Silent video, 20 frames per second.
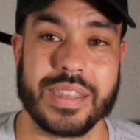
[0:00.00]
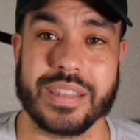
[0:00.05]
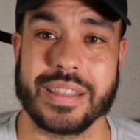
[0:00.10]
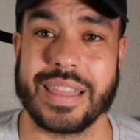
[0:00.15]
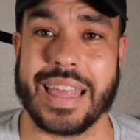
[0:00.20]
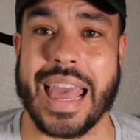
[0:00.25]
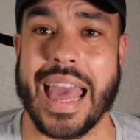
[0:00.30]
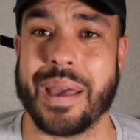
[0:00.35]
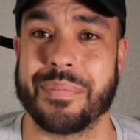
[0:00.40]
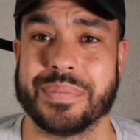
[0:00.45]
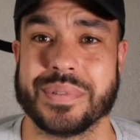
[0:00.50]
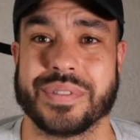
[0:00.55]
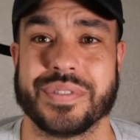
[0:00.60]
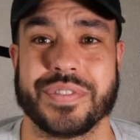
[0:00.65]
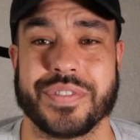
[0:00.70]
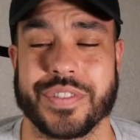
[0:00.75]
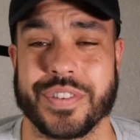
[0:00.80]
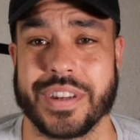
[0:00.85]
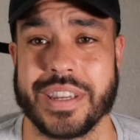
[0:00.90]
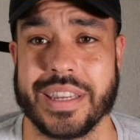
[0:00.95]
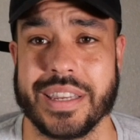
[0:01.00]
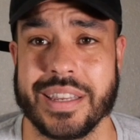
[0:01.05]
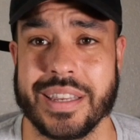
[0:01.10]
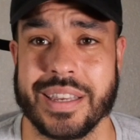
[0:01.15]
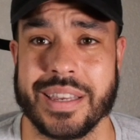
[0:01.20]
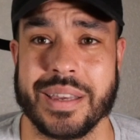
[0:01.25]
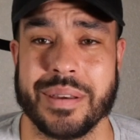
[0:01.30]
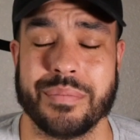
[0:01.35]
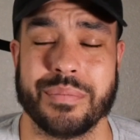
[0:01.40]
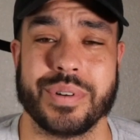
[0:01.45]
The app is free.
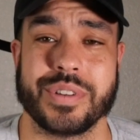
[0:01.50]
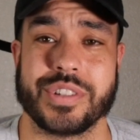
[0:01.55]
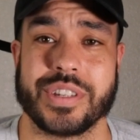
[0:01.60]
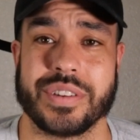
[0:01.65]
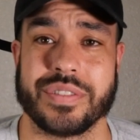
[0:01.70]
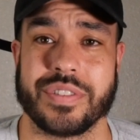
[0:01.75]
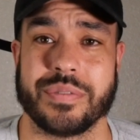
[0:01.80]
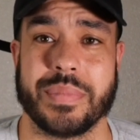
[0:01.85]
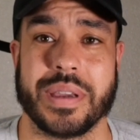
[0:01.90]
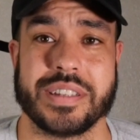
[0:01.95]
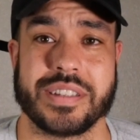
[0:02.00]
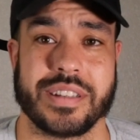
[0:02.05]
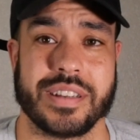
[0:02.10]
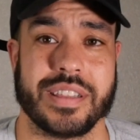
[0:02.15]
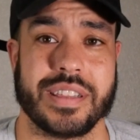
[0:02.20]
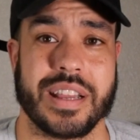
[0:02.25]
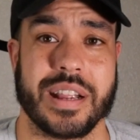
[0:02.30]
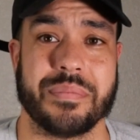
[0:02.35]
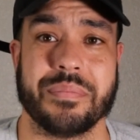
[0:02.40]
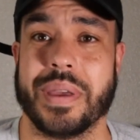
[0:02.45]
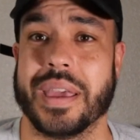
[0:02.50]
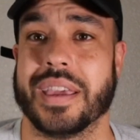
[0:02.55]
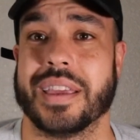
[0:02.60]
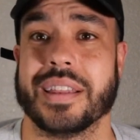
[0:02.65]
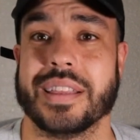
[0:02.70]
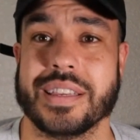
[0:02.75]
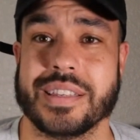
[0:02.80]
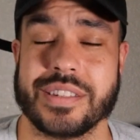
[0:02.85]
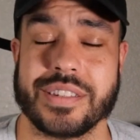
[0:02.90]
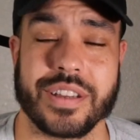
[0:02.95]
Put your information in there, make it
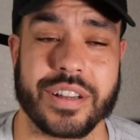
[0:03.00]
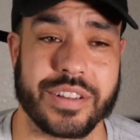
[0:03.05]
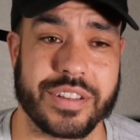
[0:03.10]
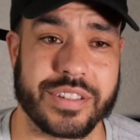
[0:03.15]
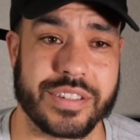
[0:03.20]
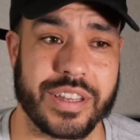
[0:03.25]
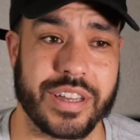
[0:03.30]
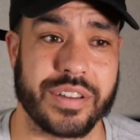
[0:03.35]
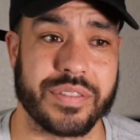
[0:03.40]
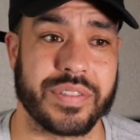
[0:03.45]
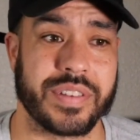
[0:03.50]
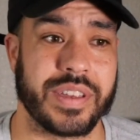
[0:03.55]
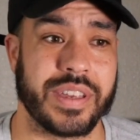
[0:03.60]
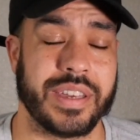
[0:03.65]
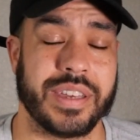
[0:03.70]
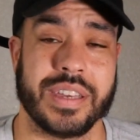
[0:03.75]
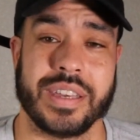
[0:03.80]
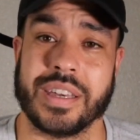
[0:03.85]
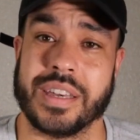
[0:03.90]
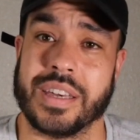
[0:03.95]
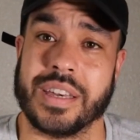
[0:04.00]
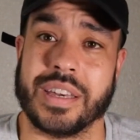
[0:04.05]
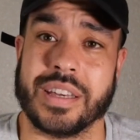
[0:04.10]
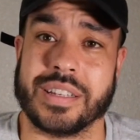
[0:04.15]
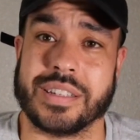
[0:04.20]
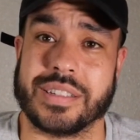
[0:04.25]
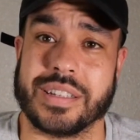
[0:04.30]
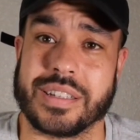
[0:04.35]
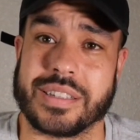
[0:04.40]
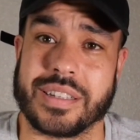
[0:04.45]
easy on yourself.
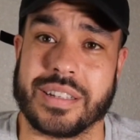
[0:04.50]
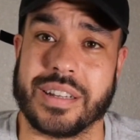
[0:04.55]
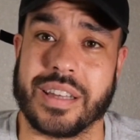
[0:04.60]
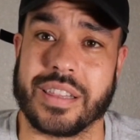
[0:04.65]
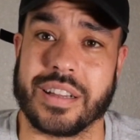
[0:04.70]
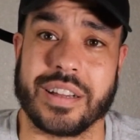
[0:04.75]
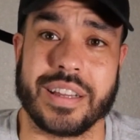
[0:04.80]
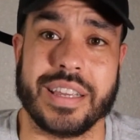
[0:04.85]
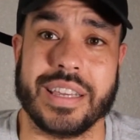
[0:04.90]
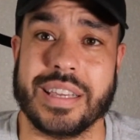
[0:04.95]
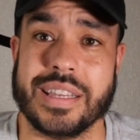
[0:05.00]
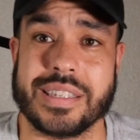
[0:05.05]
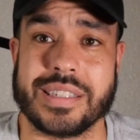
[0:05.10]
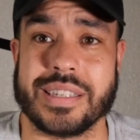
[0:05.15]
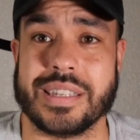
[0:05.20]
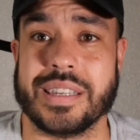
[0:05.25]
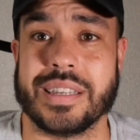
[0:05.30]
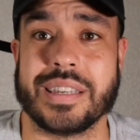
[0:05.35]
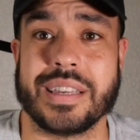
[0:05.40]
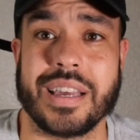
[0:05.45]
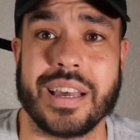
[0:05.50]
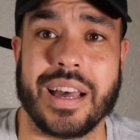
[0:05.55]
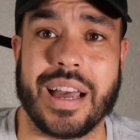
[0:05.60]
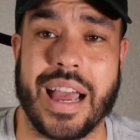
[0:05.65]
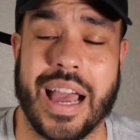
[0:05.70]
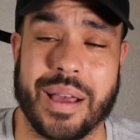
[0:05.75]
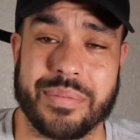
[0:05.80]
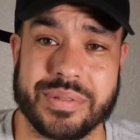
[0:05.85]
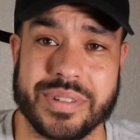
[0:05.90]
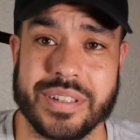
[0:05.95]
Just another easy
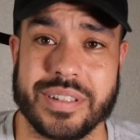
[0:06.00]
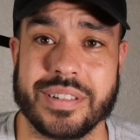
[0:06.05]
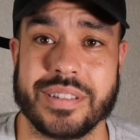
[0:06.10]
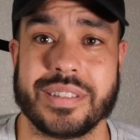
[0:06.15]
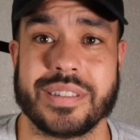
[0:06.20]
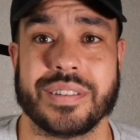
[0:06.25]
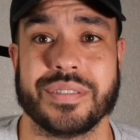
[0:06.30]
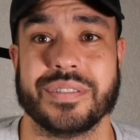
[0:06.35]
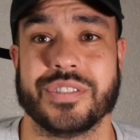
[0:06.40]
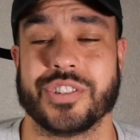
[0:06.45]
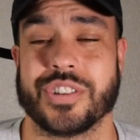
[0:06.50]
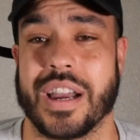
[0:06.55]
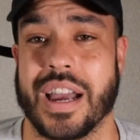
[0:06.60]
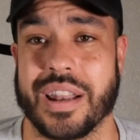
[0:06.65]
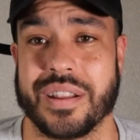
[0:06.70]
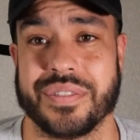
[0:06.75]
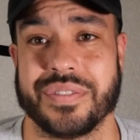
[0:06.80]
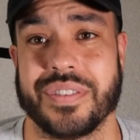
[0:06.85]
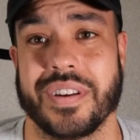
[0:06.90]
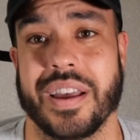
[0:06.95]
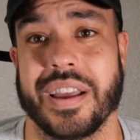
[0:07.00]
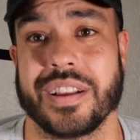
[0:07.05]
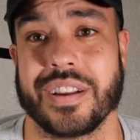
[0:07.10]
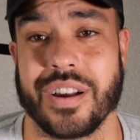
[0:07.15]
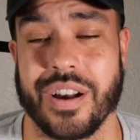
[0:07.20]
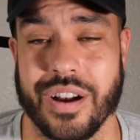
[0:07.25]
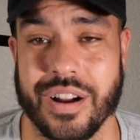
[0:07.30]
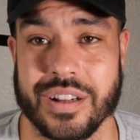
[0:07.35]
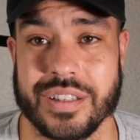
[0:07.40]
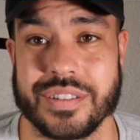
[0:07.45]
option to try to find
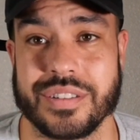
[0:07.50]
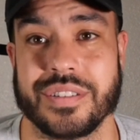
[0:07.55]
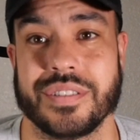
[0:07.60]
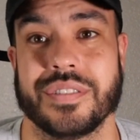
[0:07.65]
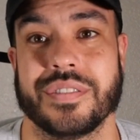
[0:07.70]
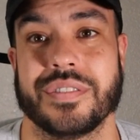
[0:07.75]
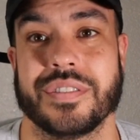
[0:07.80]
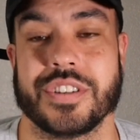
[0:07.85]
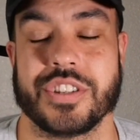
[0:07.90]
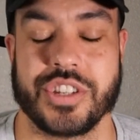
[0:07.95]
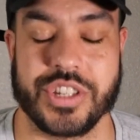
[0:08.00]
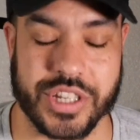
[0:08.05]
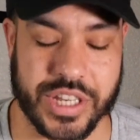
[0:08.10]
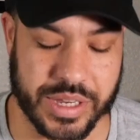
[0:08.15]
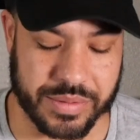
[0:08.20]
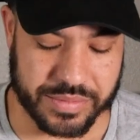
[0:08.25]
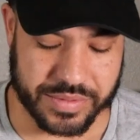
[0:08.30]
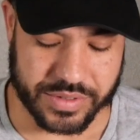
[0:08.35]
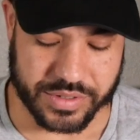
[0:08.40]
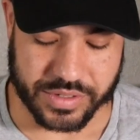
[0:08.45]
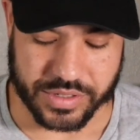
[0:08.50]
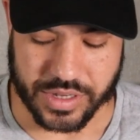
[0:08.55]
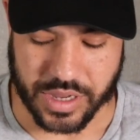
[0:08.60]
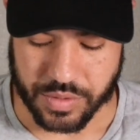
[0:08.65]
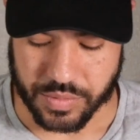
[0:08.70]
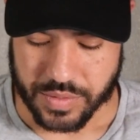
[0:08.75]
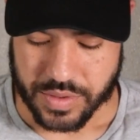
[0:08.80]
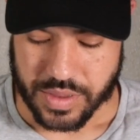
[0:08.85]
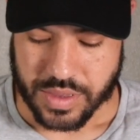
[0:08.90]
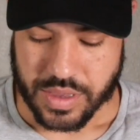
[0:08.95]
cards for cheap.
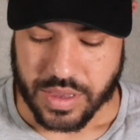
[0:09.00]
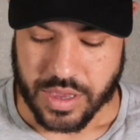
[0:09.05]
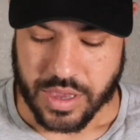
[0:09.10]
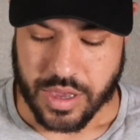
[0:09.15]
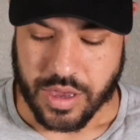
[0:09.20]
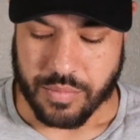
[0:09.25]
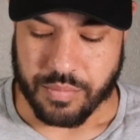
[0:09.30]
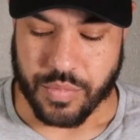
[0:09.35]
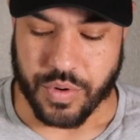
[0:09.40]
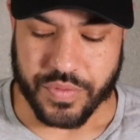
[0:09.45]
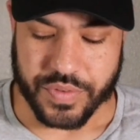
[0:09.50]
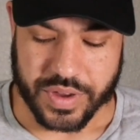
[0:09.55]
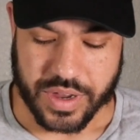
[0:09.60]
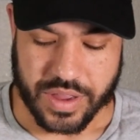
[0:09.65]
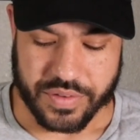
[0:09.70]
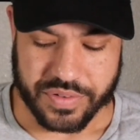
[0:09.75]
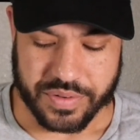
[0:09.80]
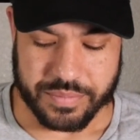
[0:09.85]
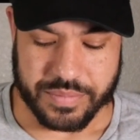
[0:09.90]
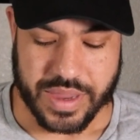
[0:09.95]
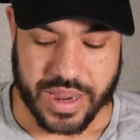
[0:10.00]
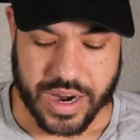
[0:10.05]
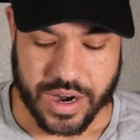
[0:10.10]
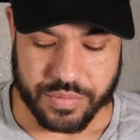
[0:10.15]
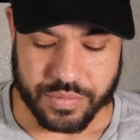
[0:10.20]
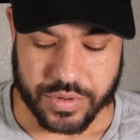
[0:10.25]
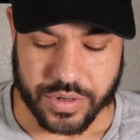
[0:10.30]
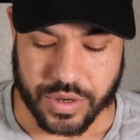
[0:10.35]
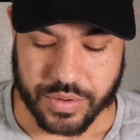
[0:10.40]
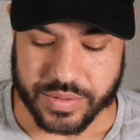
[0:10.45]
So moving on from there,
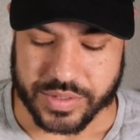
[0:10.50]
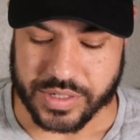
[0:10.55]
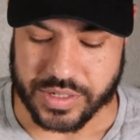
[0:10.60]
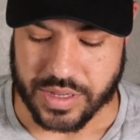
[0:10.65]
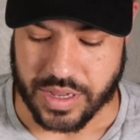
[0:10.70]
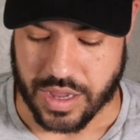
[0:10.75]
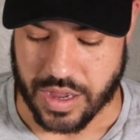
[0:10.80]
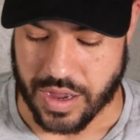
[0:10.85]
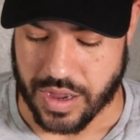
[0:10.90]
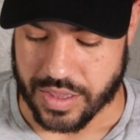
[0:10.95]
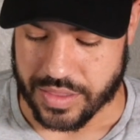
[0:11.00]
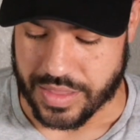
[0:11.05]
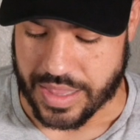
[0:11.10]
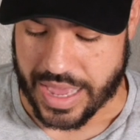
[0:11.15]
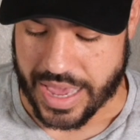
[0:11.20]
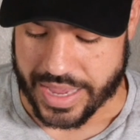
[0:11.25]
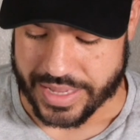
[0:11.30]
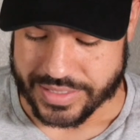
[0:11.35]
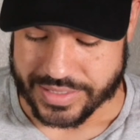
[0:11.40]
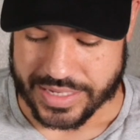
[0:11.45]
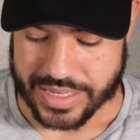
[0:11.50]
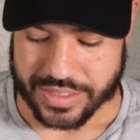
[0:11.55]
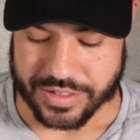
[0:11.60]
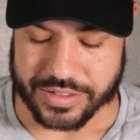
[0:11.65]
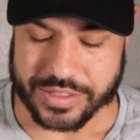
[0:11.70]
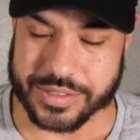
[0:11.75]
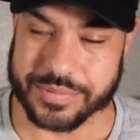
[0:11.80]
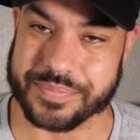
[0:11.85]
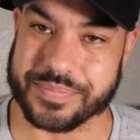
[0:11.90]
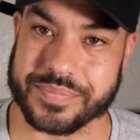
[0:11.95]
we'll go into online
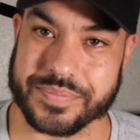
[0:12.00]
sellers.